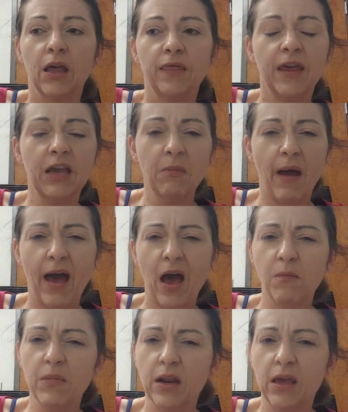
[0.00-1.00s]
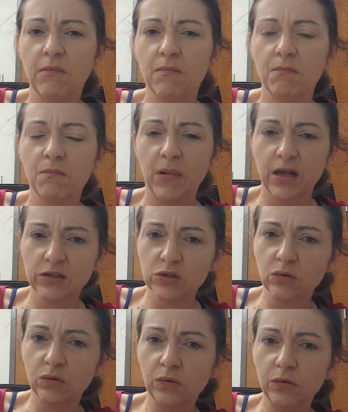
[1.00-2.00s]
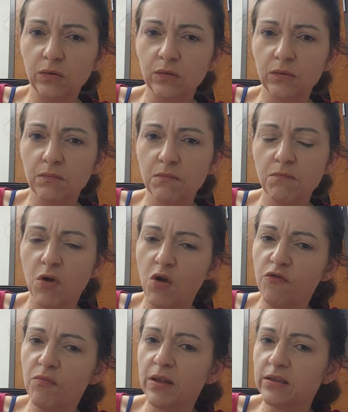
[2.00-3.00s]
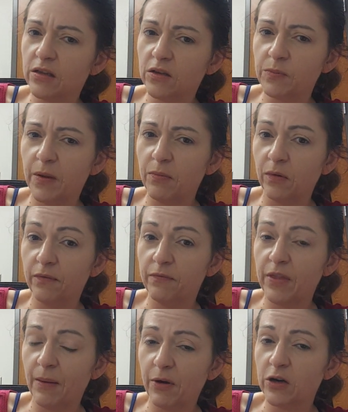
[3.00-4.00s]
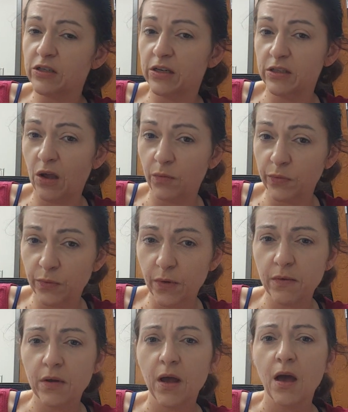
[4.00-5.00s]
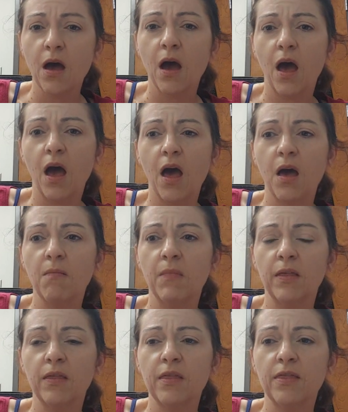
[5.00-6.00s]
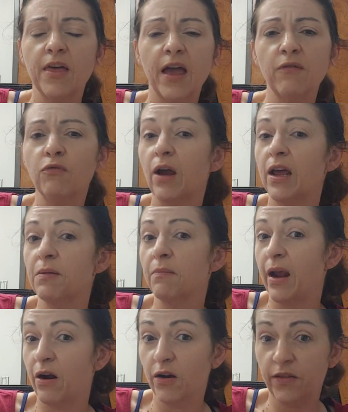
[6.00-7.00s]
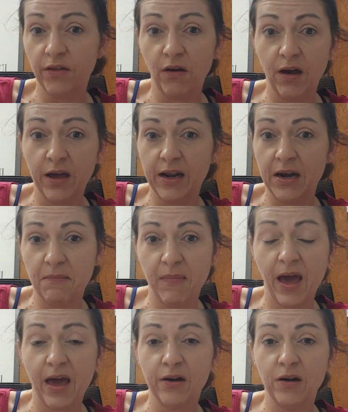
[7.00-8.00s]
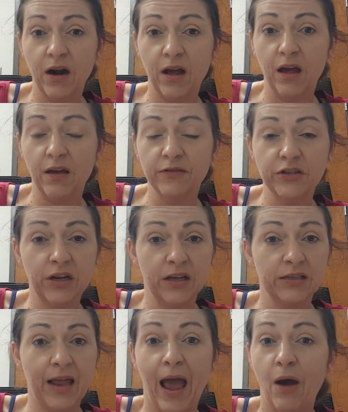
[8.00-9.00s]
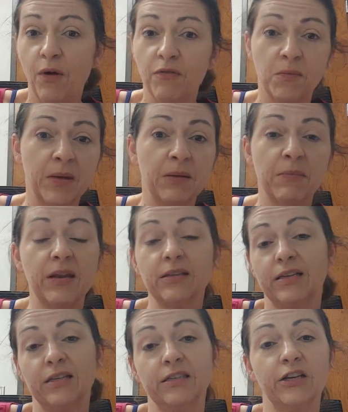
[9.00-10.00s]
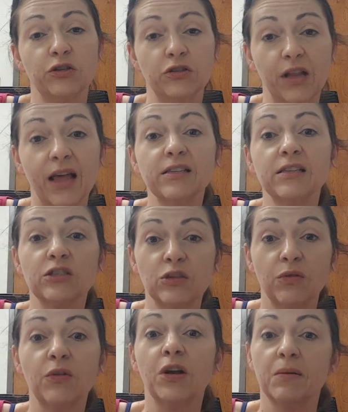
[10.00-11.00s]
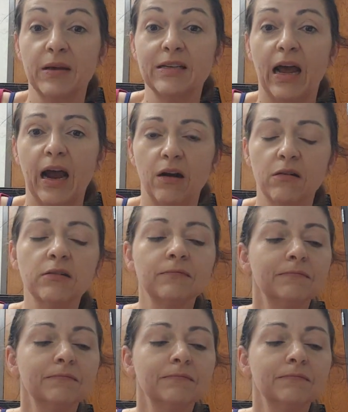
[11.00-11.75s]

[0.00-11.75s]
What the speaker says: think about how many muscle movements that person has gone through. They've ran a marathon in a matter of just however many minutes that seizure's lasted, so they're going to be tired.